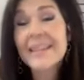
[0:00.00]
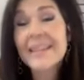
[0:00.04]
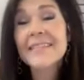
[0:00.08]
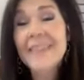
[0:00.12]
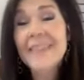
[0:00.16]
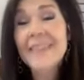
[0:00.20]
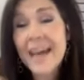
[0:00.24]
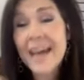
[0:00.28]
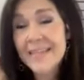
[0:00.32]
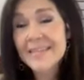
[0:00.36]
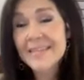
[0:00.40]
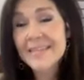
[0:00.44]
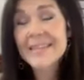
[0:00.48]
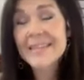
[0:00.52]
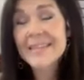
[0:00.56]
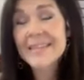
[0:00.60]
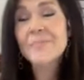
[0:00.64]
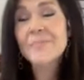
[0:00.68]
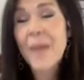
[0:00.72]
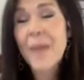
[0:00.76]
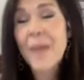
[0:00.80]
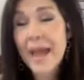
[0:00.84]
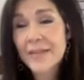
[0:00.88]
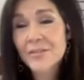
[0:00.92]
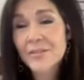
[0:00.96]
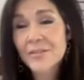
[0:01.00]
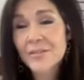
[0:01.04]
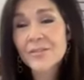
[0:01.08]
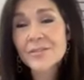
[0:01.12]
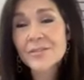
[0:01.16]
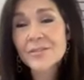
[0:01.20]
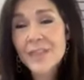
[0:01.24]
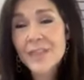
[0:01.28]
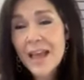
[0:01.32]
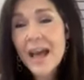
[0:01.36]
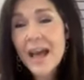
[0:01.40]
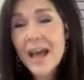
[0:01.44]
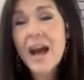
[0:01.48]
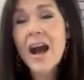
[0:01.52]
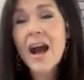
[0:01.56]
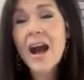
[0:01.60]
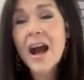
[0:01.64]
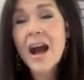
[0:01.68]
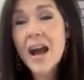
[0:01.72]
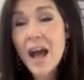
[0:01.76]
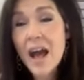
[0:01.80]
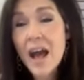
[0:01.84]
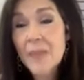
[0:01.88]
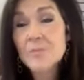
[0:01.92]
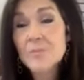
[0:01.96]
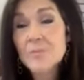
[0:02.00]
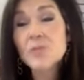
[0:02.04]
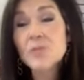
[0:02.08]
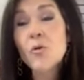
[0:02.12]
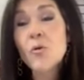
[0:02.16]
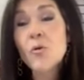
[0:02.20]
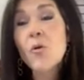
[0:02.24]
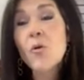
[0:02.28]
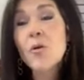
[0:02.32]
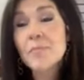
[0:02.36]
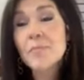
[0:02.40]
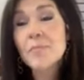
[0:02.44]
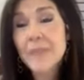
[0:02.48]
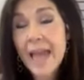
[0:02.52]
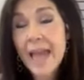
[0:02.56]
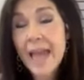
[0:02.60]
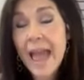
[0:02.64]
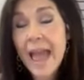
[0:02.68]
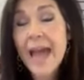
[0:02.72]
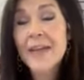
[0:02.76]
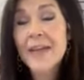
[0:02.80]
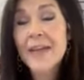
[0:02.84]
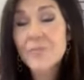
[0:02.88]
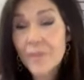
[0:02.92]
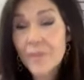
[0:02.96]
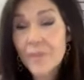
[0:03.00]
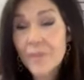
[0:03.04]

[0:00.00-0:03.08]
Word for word: that these panels uh, absorbed and